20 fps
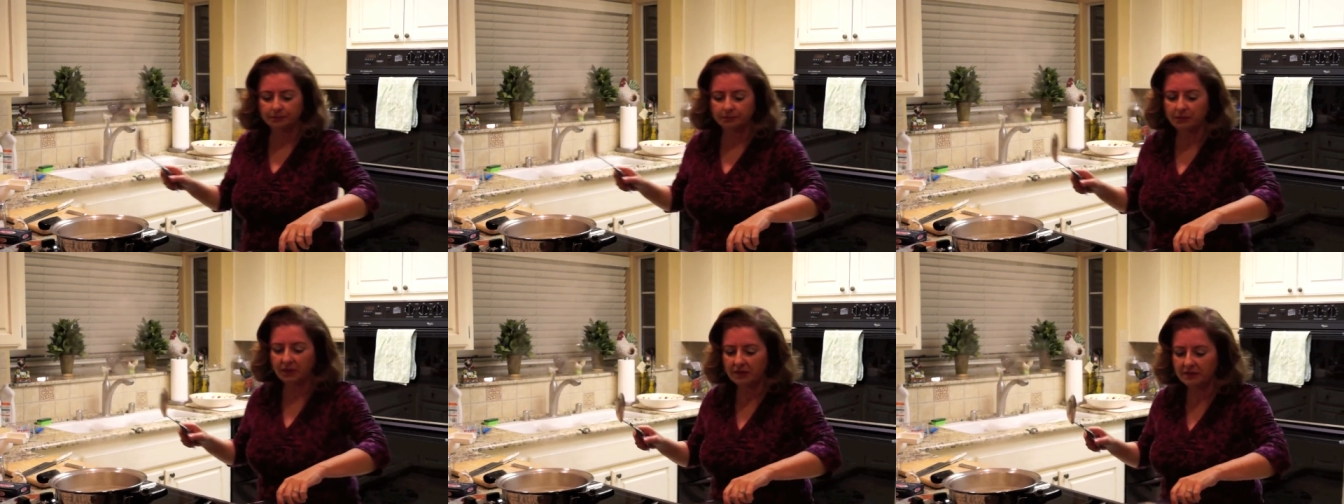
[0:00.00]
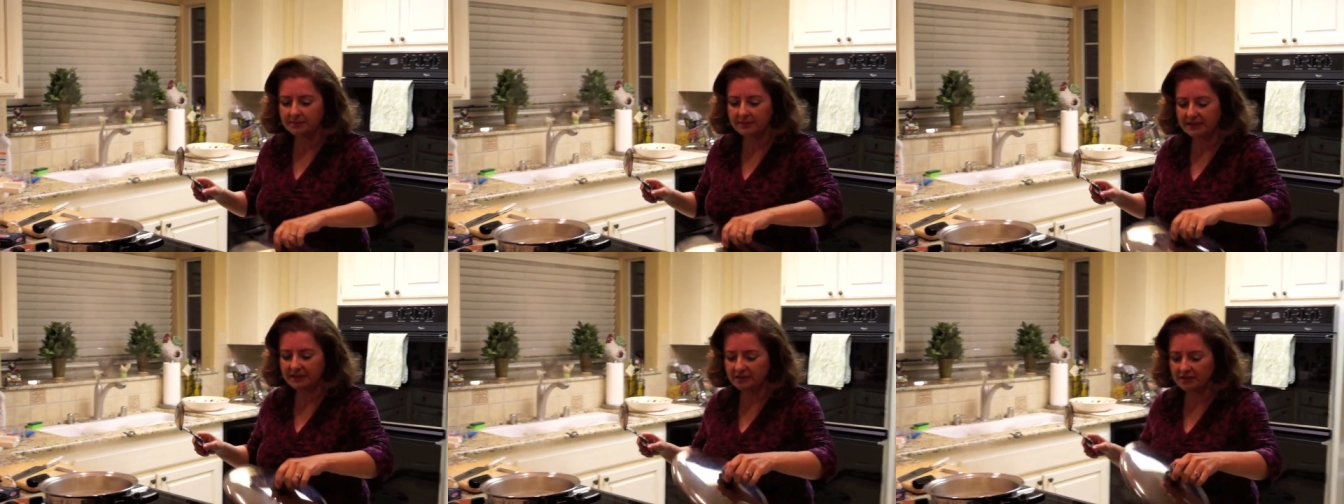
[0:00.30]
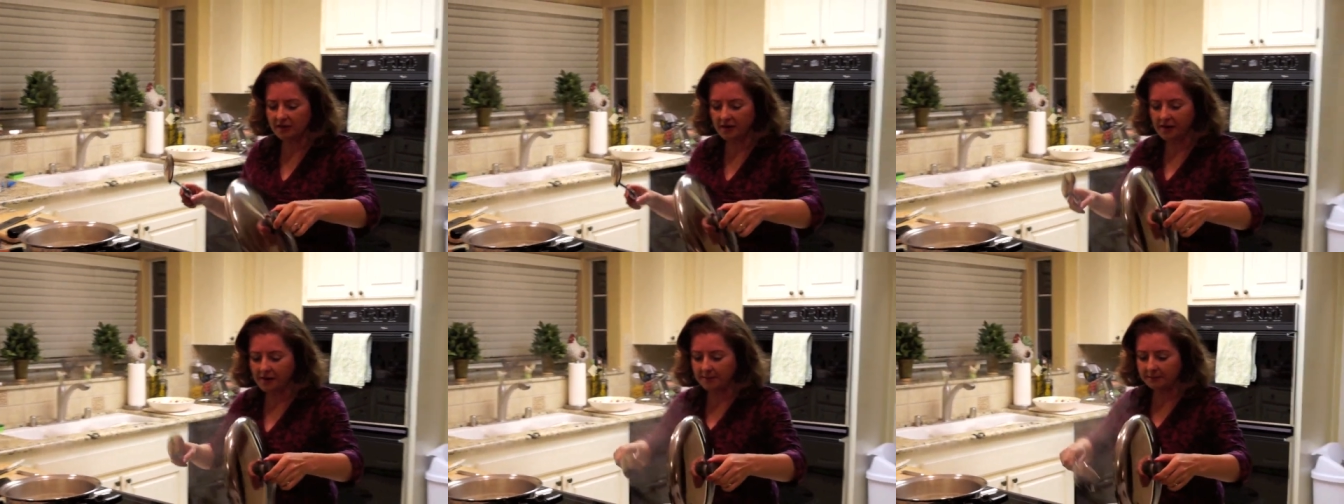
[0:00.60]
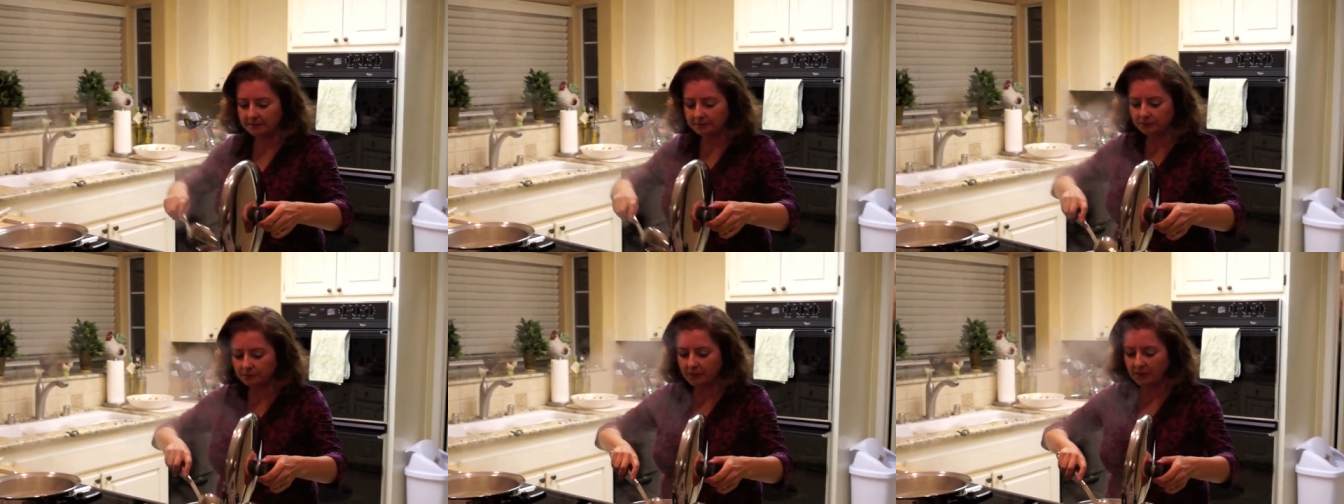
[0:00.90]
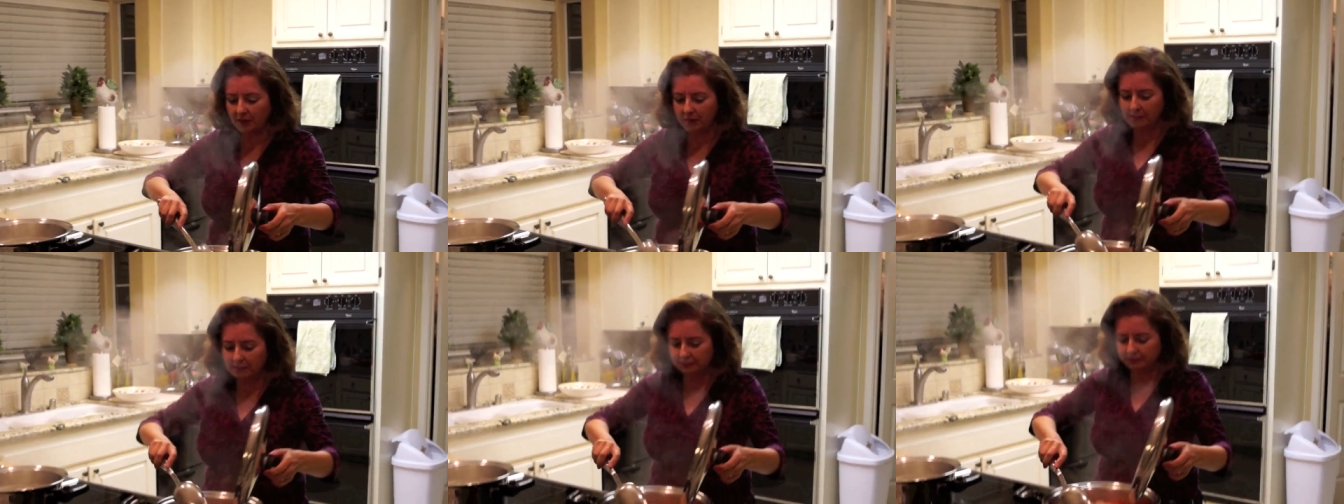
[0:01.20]
In the meantime,
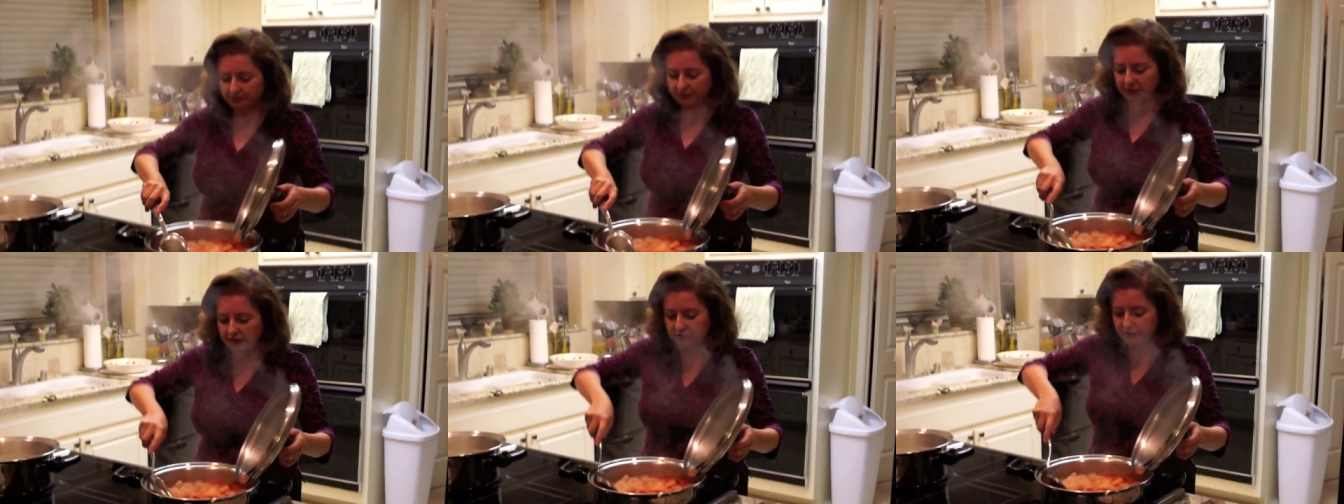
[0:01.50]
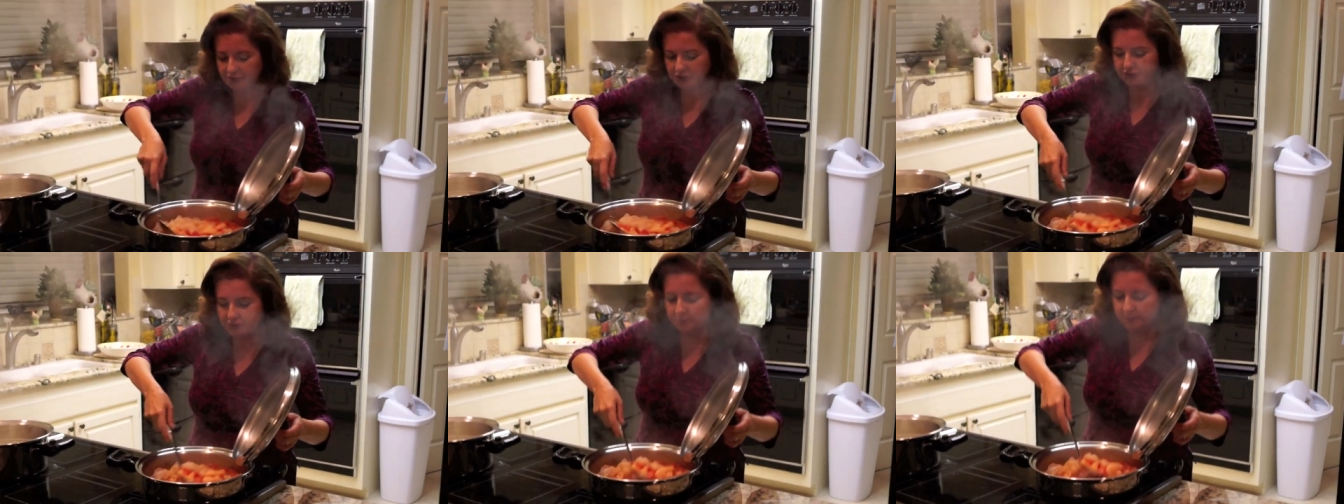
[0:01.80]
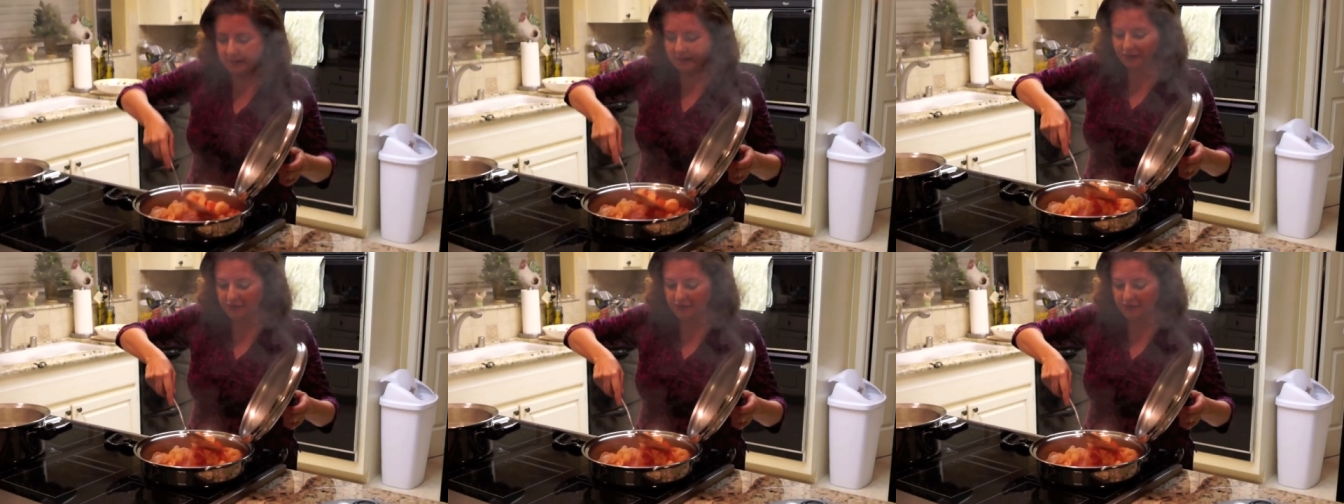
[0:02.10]
I'm going to stir my